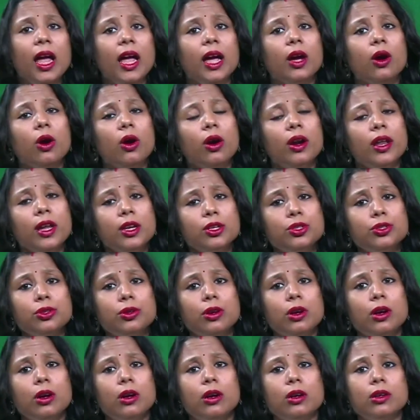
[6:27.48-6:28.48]
According
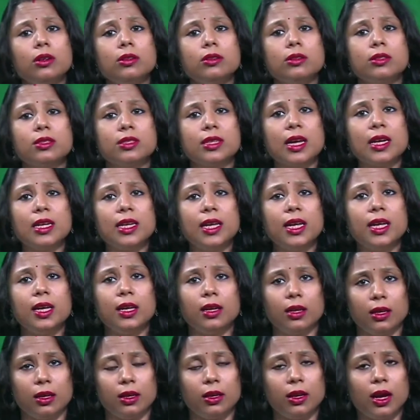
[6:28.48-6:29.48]
to a
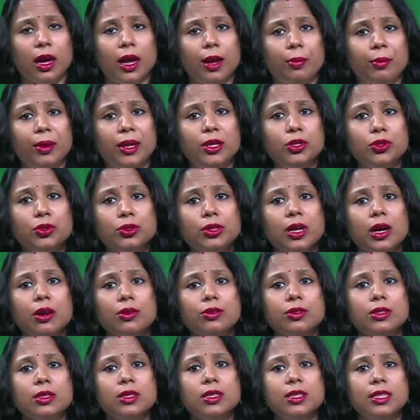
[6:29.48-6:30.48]
study,
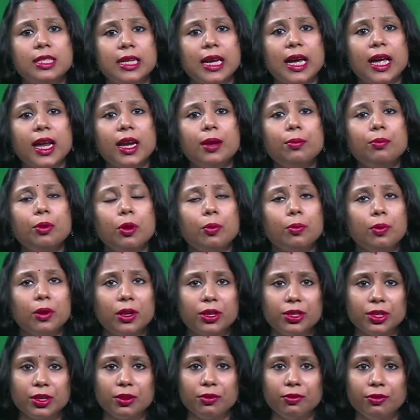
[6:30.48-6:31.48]
2010
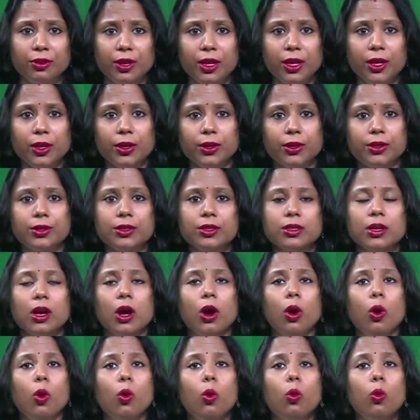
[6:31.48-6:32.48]
population figures,
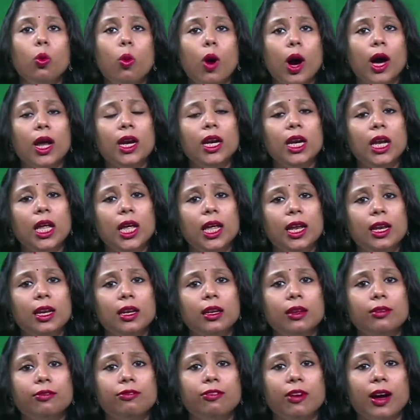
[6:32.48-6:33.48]
1
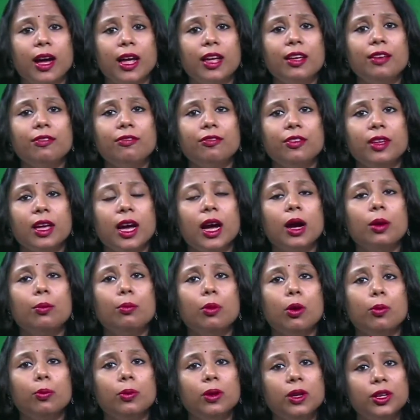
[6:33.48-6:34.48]
in the 5 young
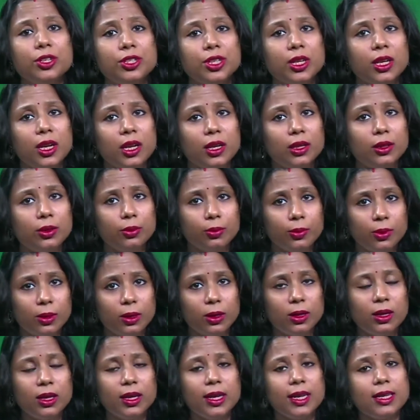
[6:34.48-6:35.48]
population in the
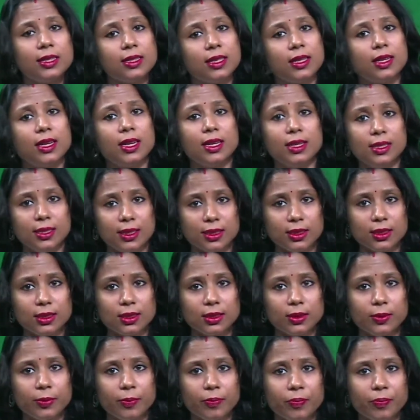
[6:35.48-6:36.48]
world is an Indian.